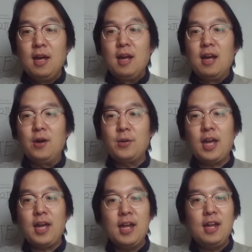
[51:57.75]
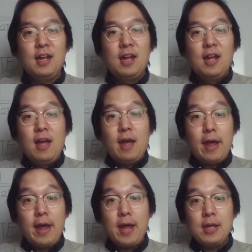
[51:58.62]
Okay,
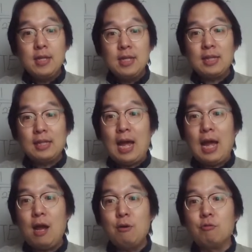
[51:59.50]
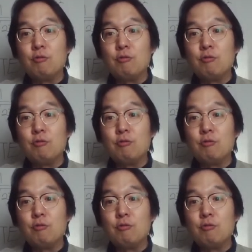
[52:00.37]
and tau.